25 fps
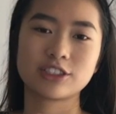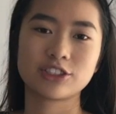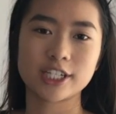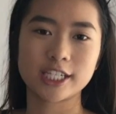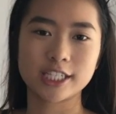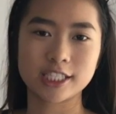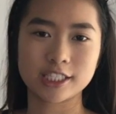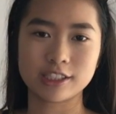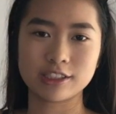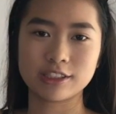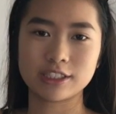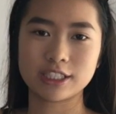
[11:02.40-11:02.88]

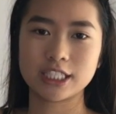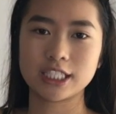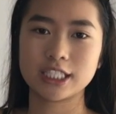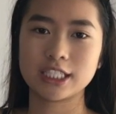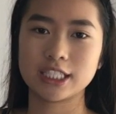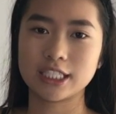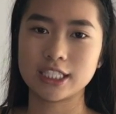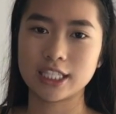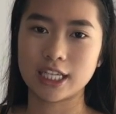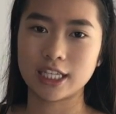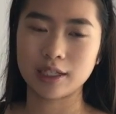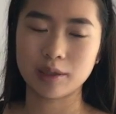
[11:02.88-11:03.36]
translucent
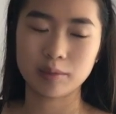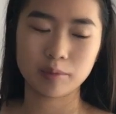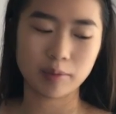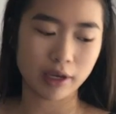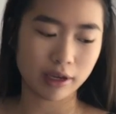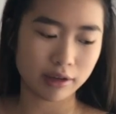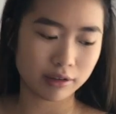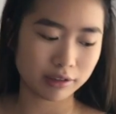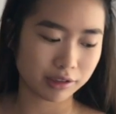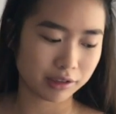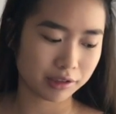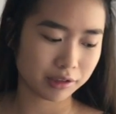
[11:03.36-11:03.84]
setting
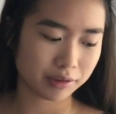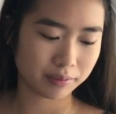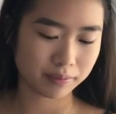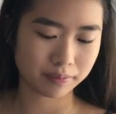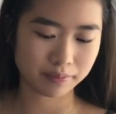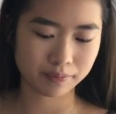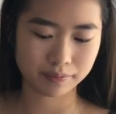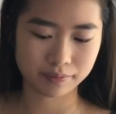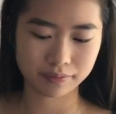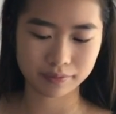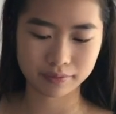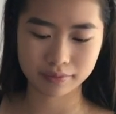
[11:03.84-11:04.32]
powder,
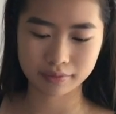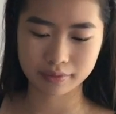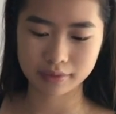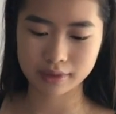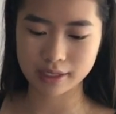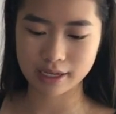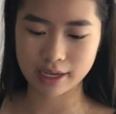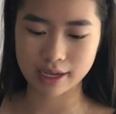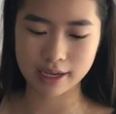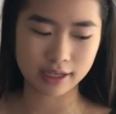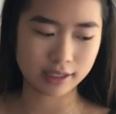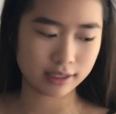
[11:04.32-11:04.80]

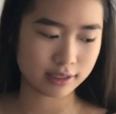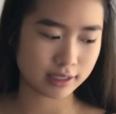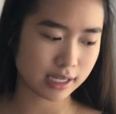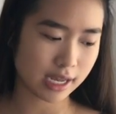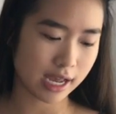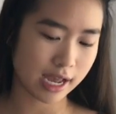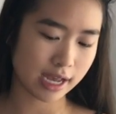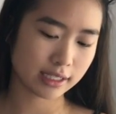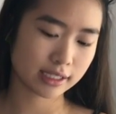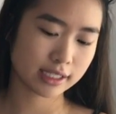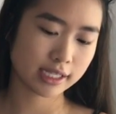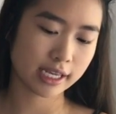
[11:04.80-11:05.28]
and
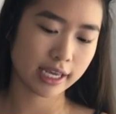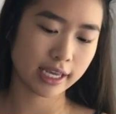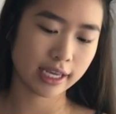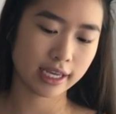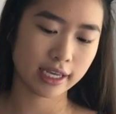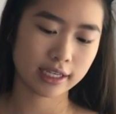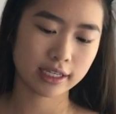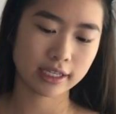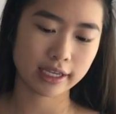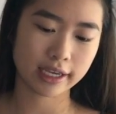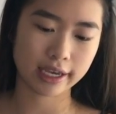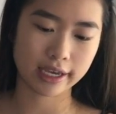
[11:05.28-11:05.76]
I
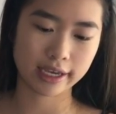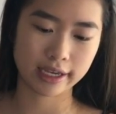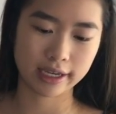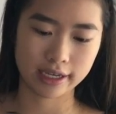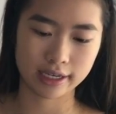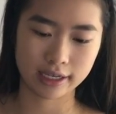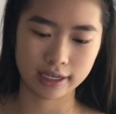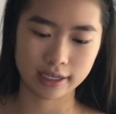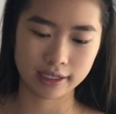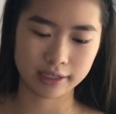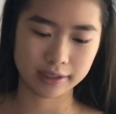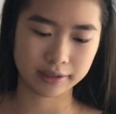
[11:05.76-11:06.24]
take
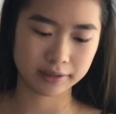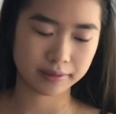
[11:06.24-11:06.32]
a